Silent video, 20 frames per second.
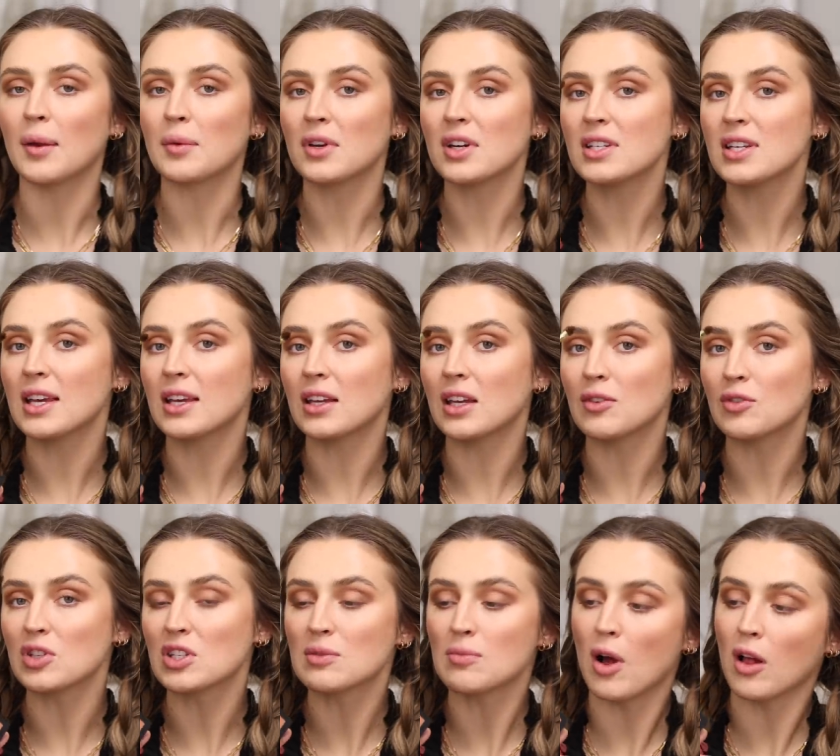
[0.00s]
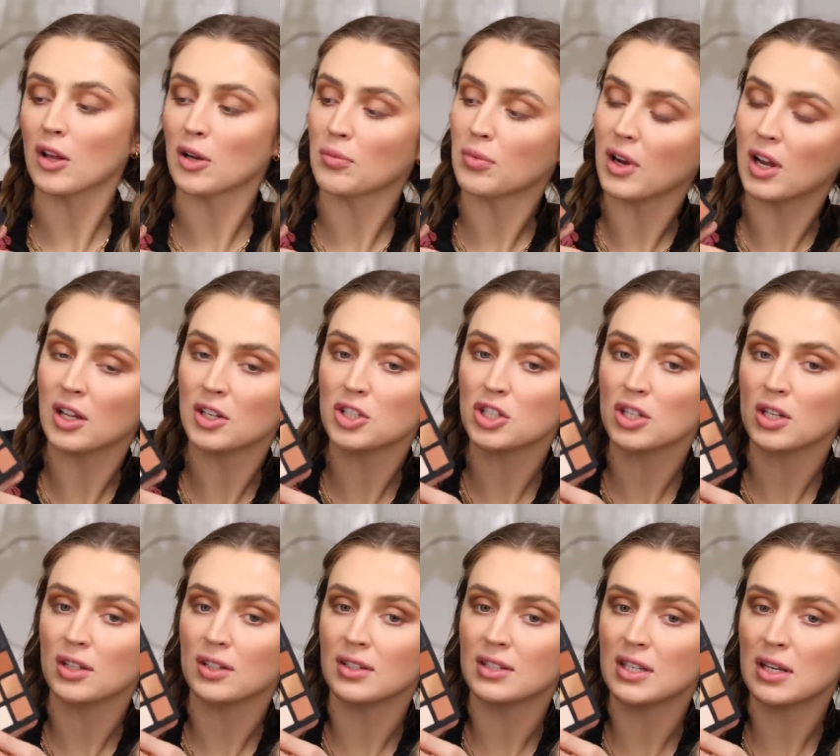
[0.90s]
I'm gonna take an even smaller brush,
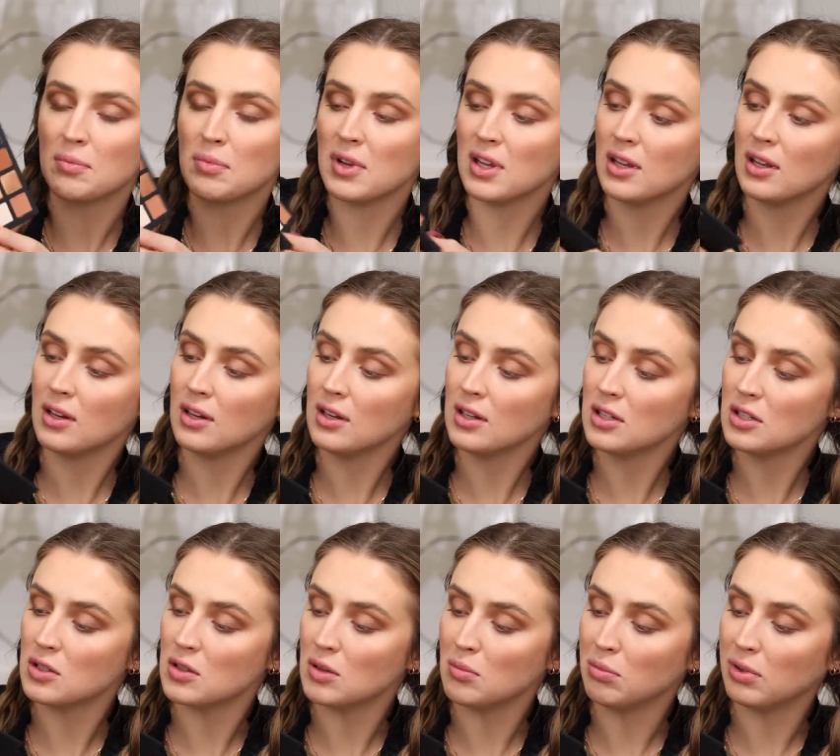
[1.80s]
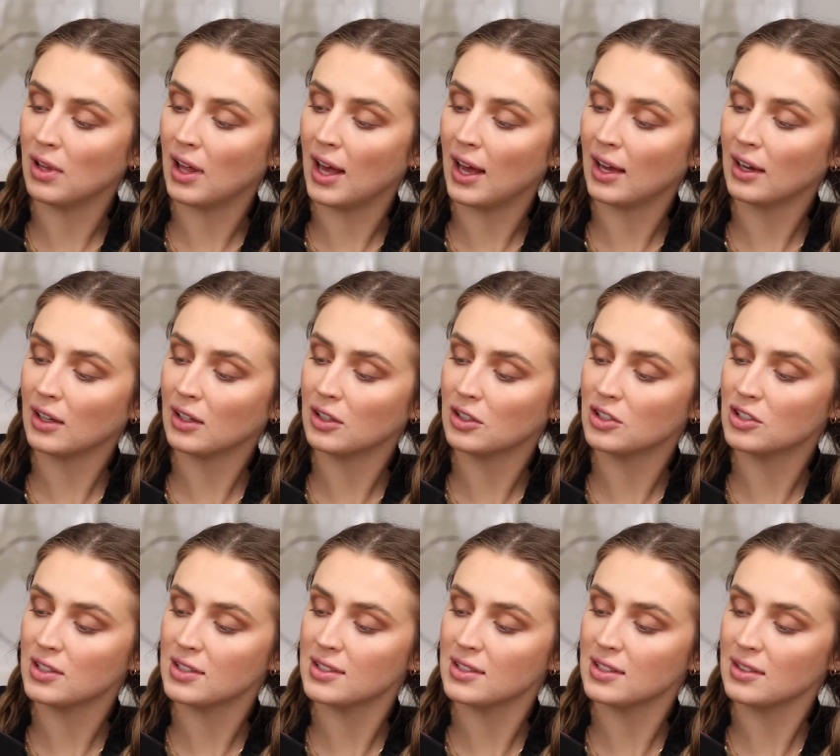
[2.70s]
dip into the black
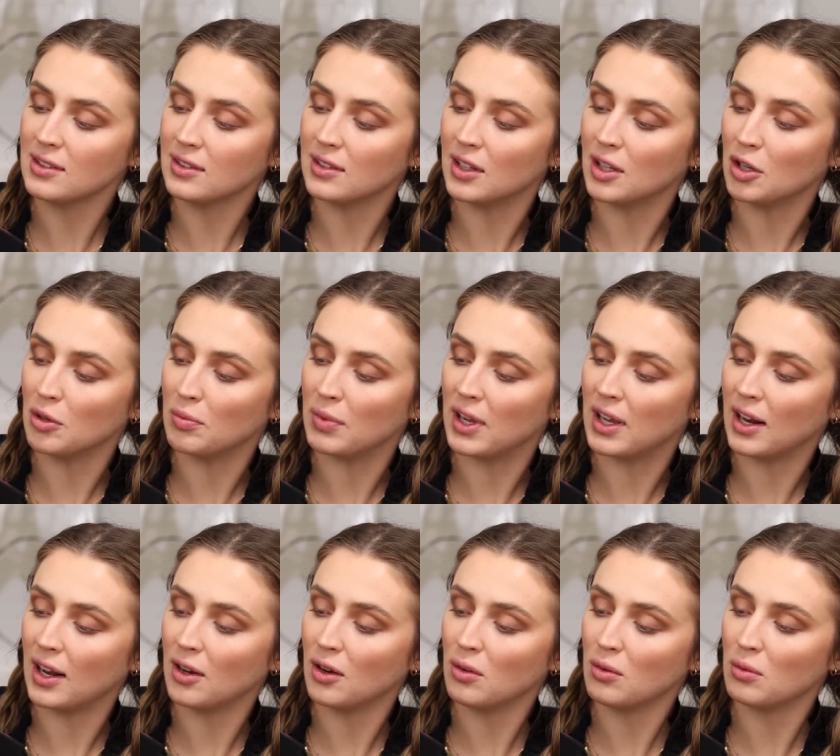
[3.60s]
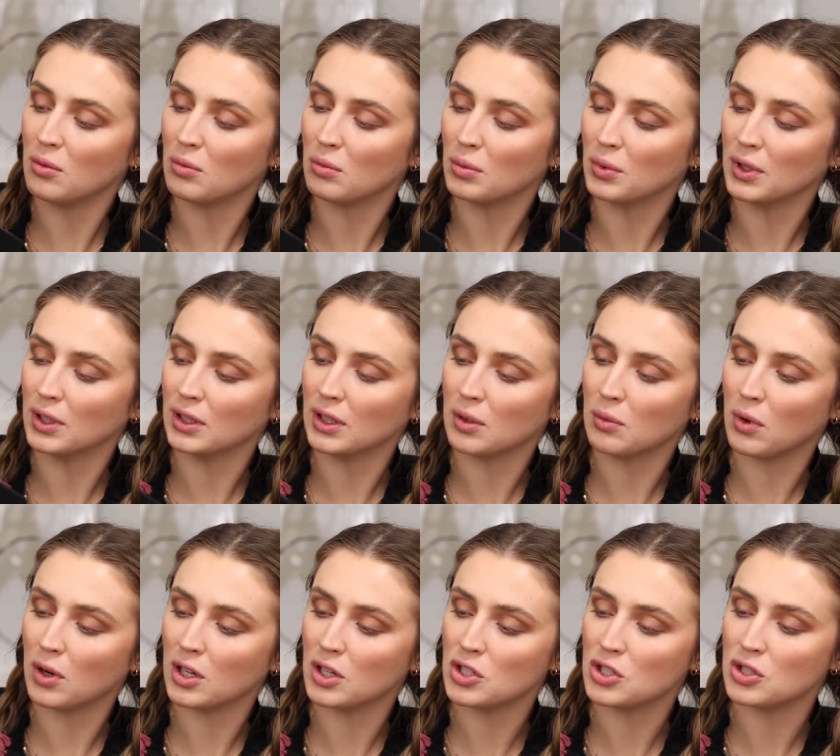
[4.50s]
just a little bit. I don't really
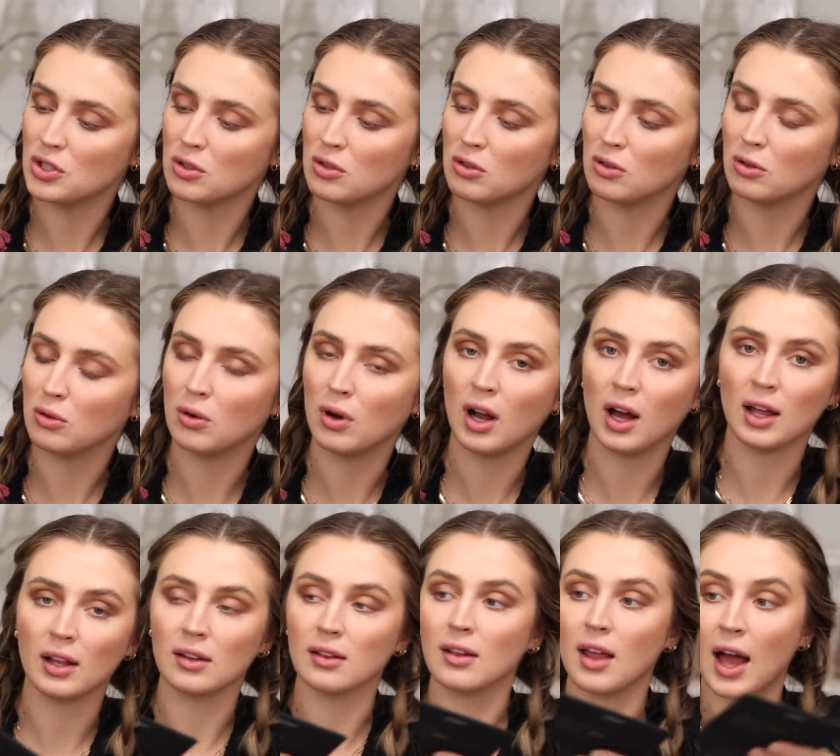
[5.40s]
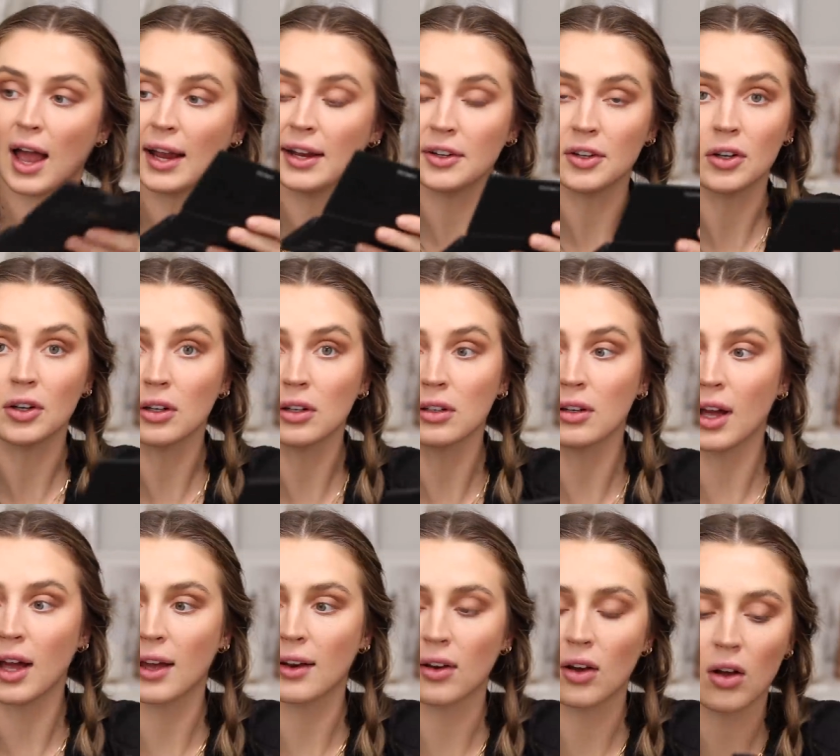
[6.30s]
wanna do a liner
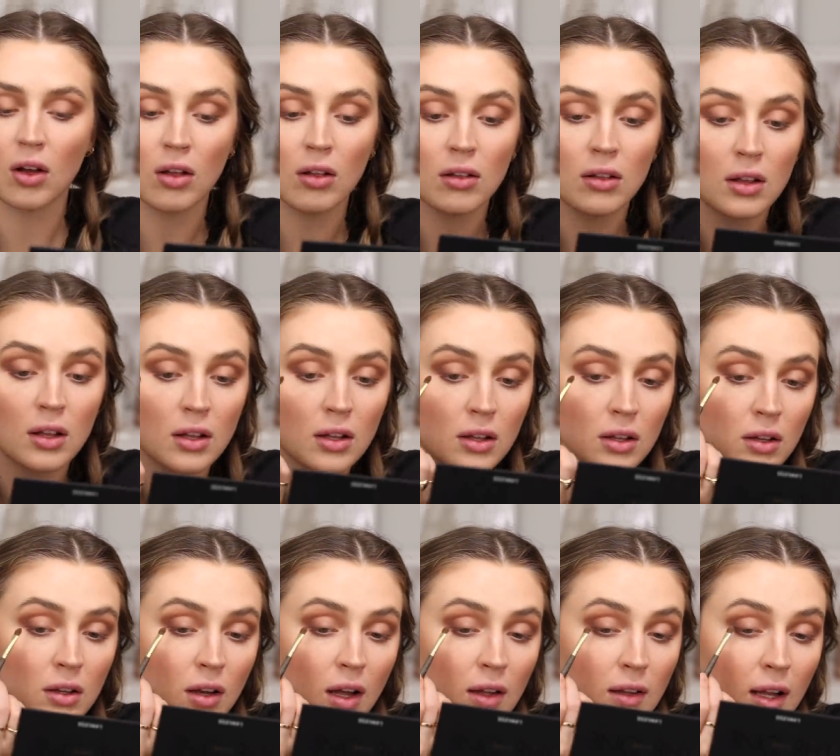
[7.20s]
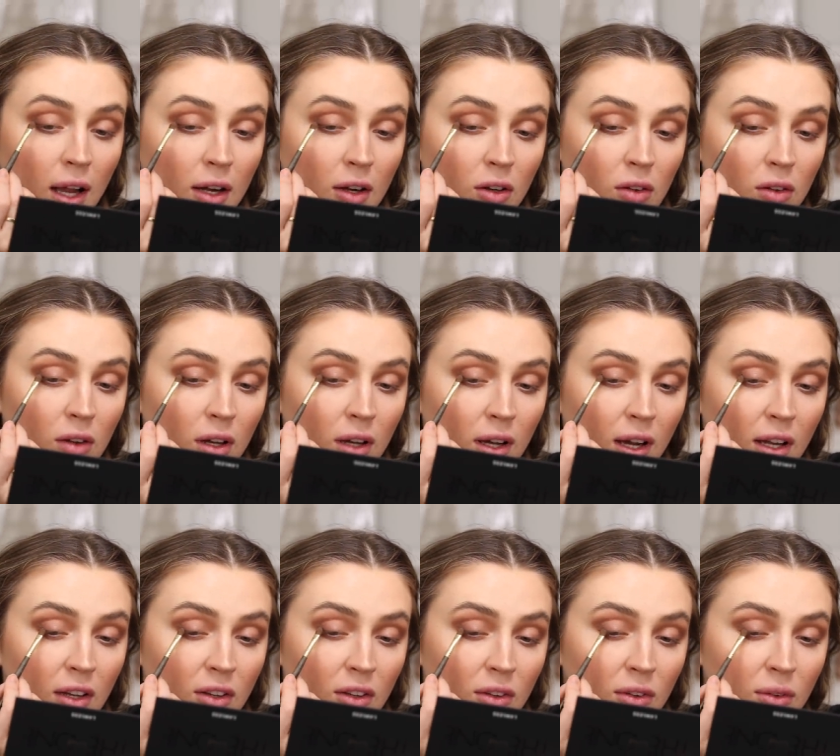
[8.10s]
at all, a liner look.
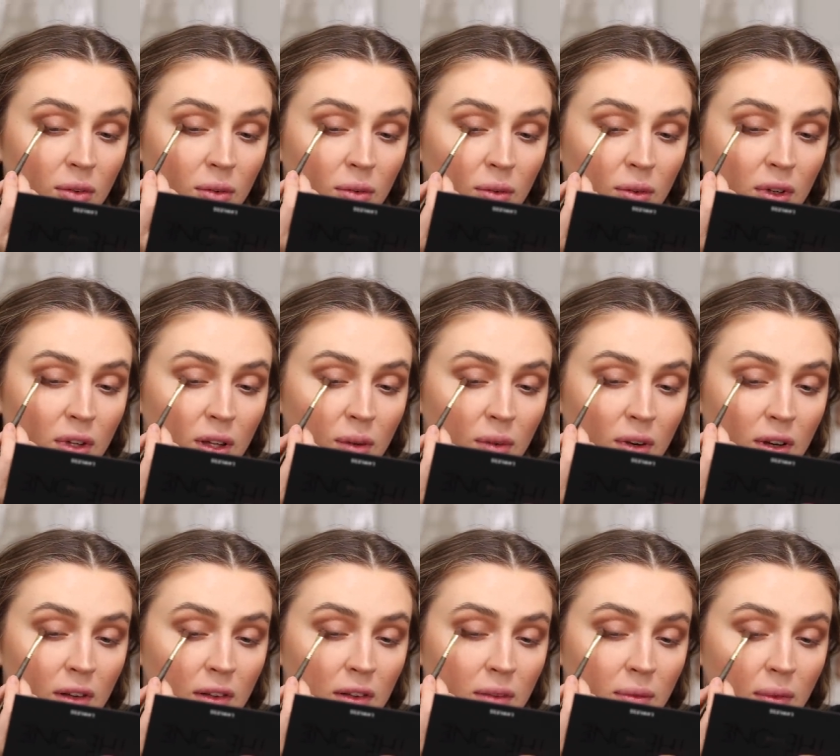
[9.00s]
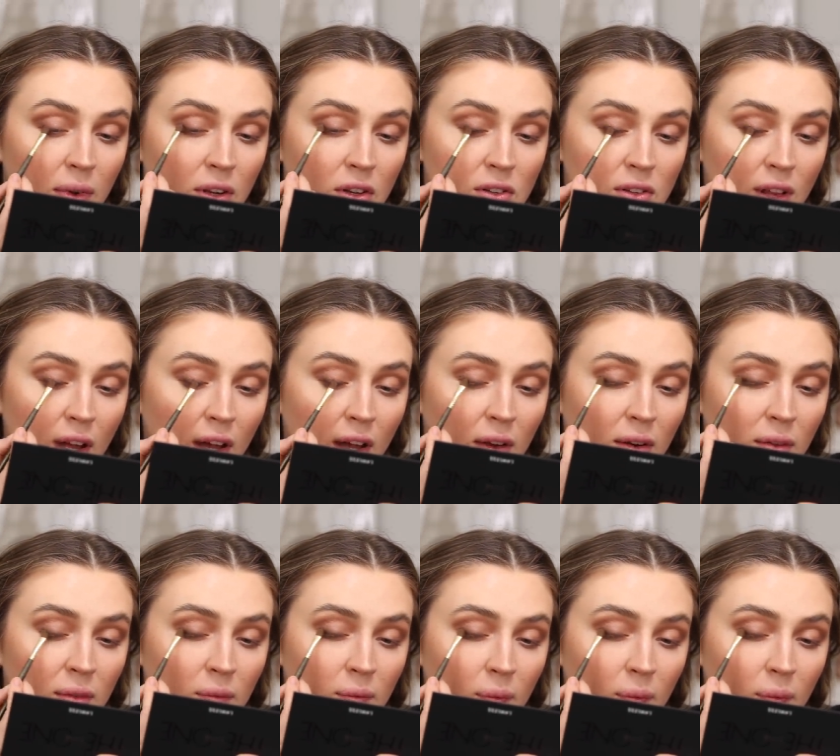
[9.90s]
I just really wanna smudge that